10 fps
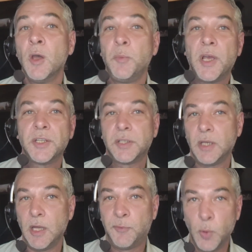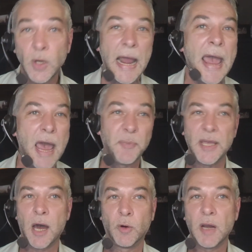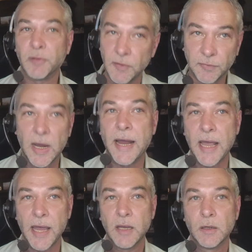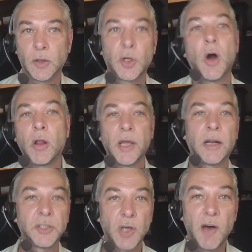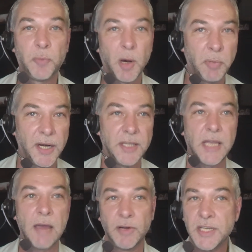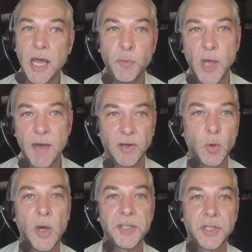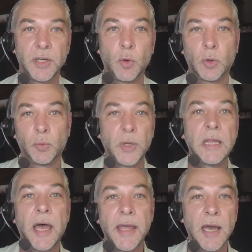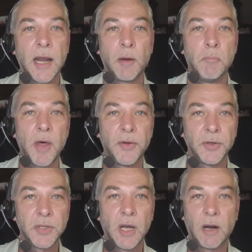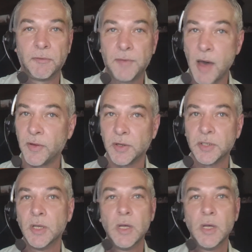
Because if we're at happy hour every Friday, or calling our softball buddies every time we have a question, or relying on our mothers, our fathers,